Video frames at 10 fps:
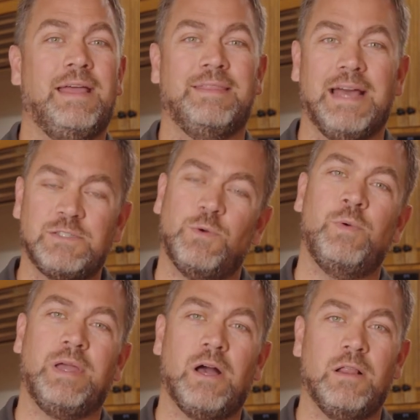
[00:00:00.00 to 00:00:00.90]
And that's what
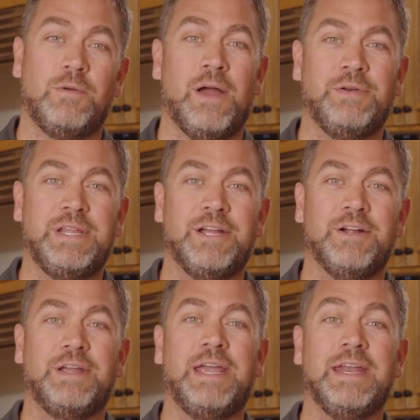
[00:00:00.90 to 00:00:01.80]
we call around
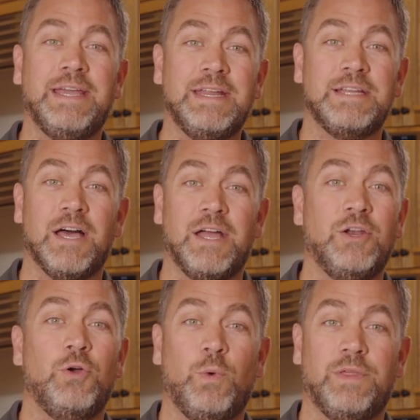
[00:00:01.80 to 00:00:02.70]
here getting it
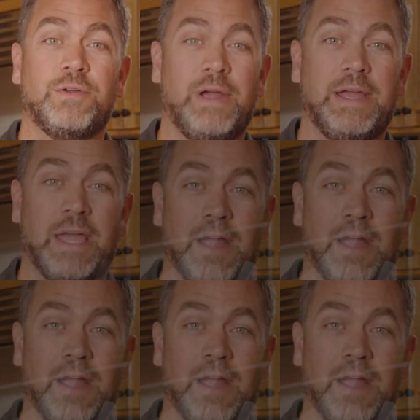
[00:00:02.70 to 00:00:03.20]
done with great